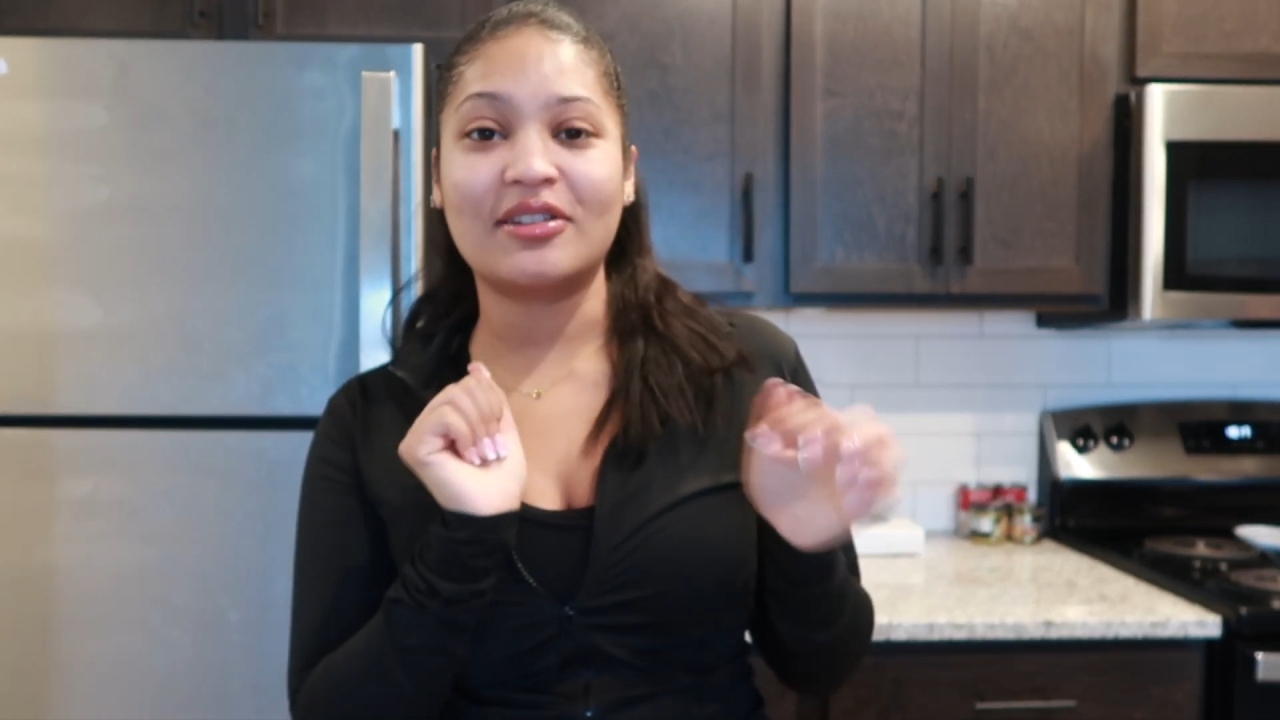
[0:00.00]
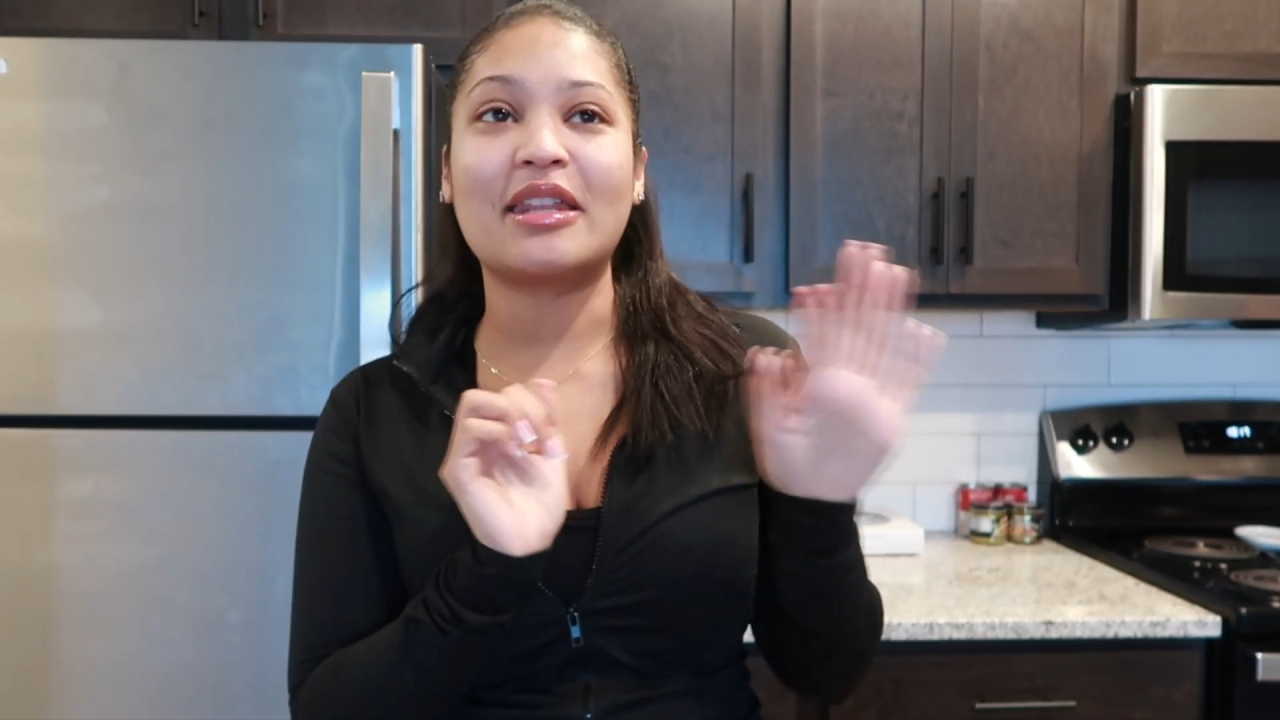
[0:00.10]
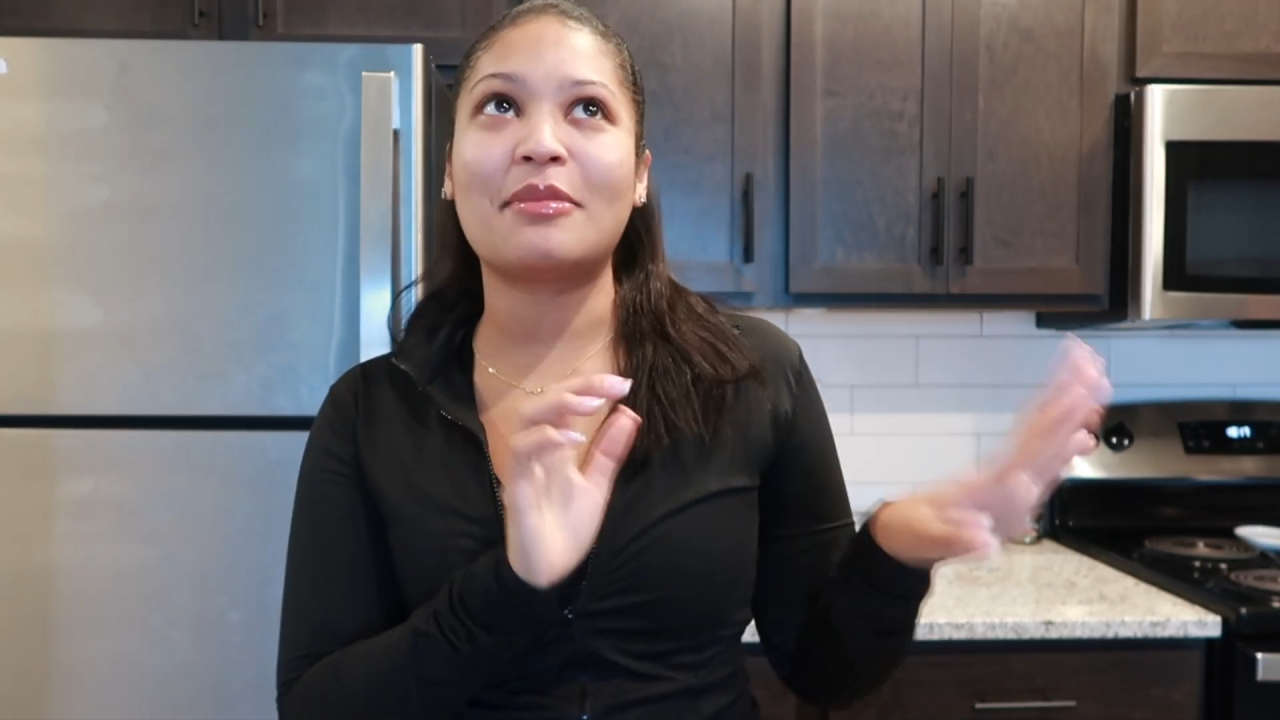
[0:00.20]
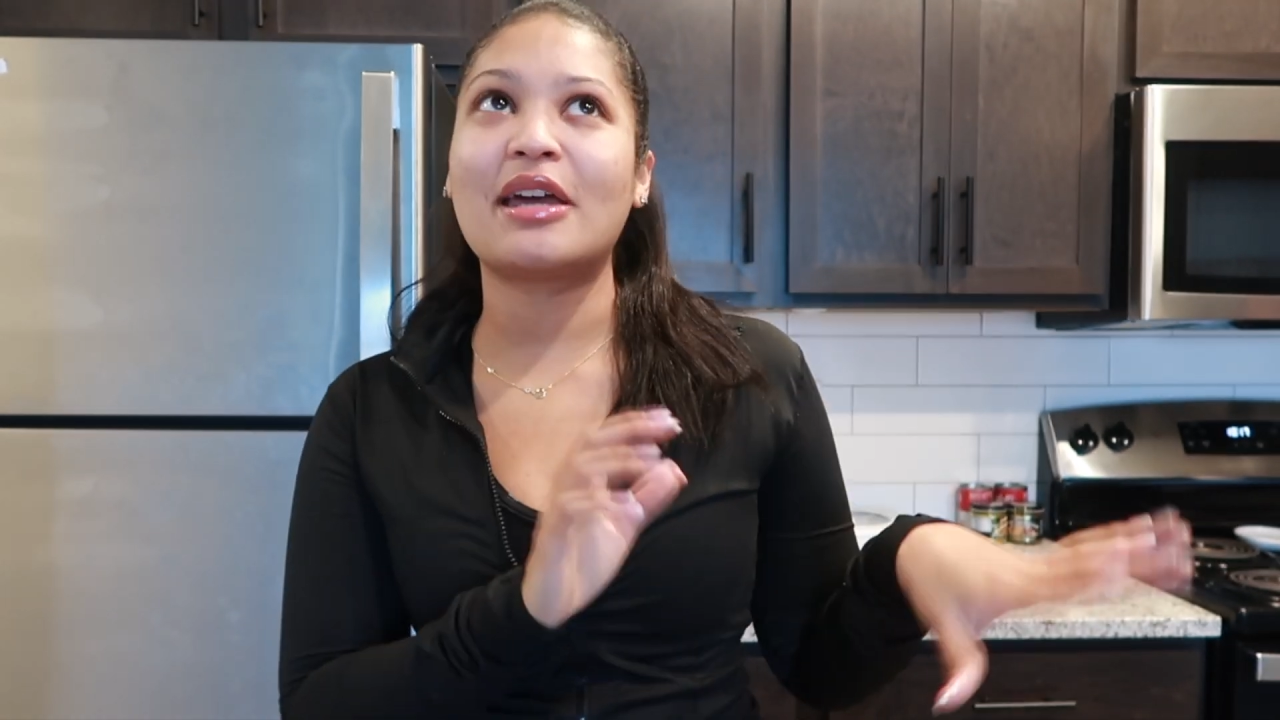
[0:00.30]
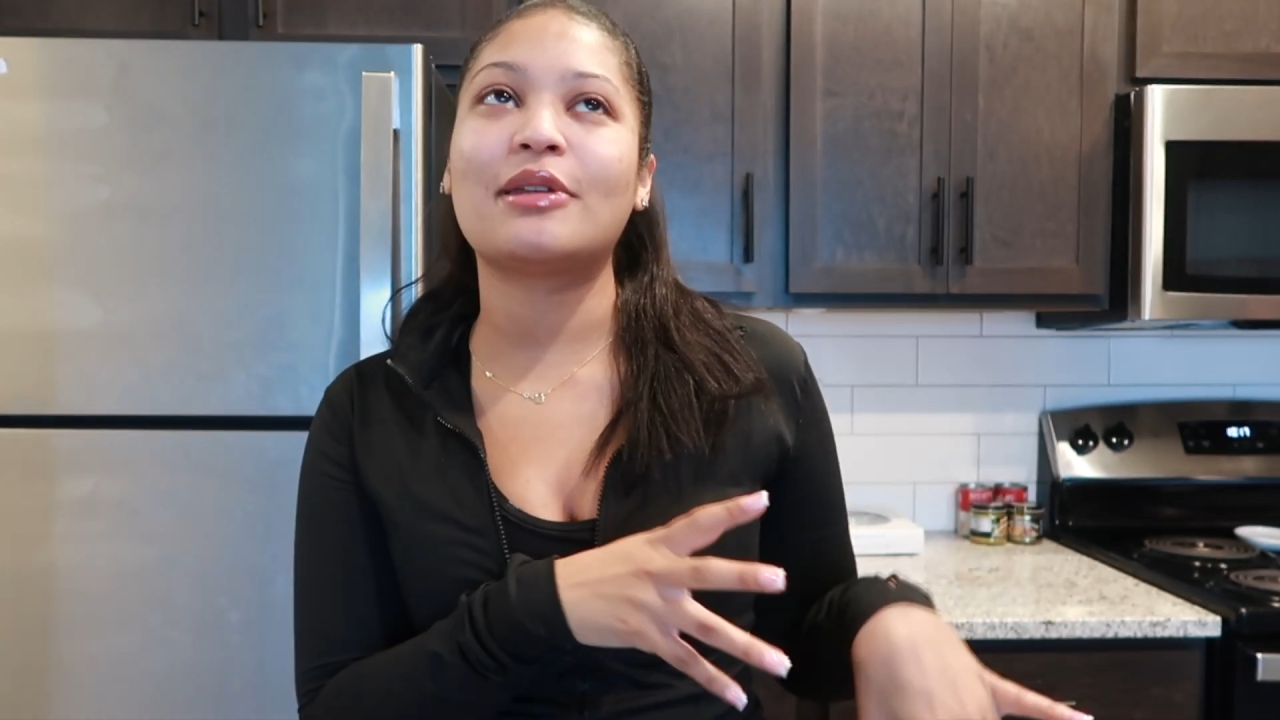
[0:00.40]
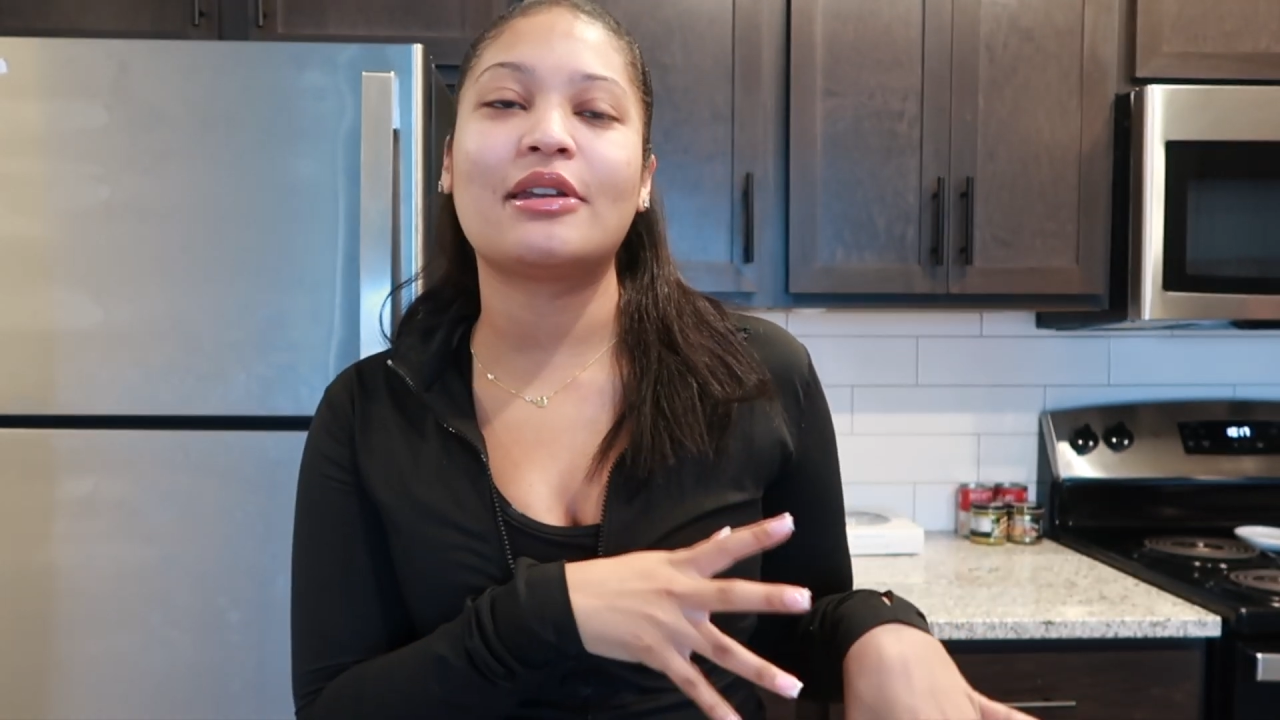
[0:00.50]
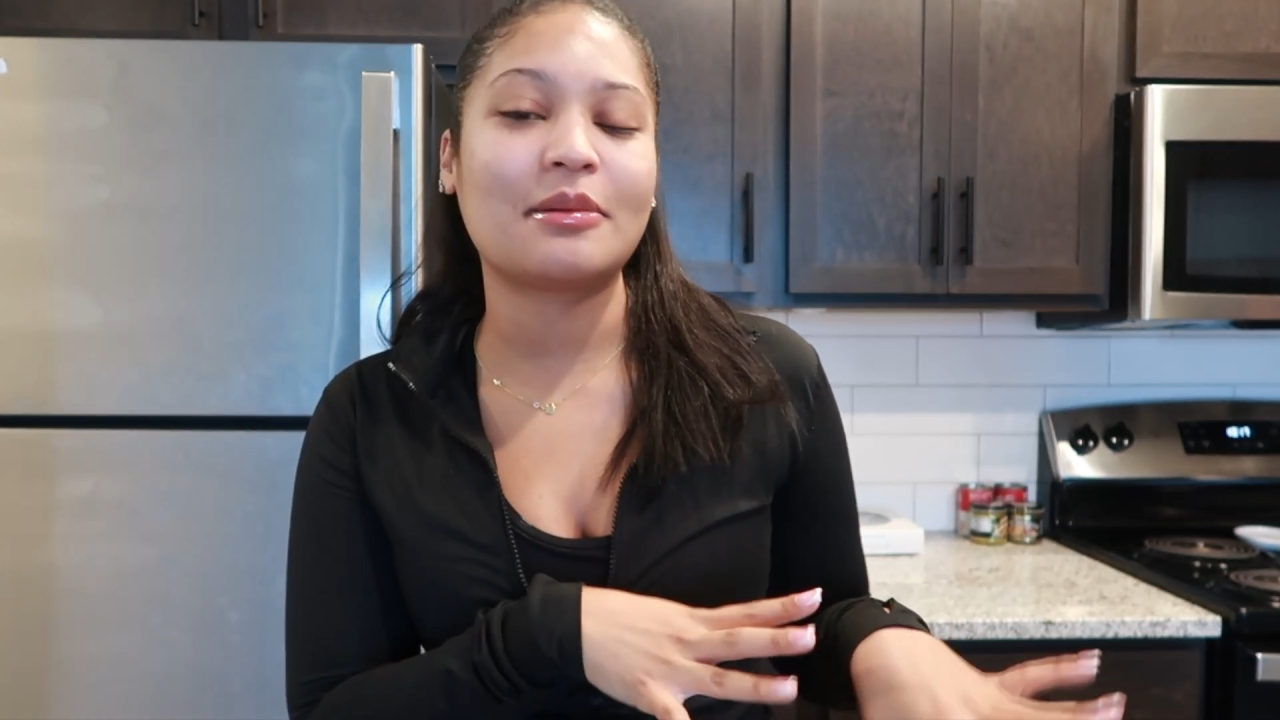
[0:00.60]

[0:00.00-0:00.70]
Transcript: Like mashed potatoes,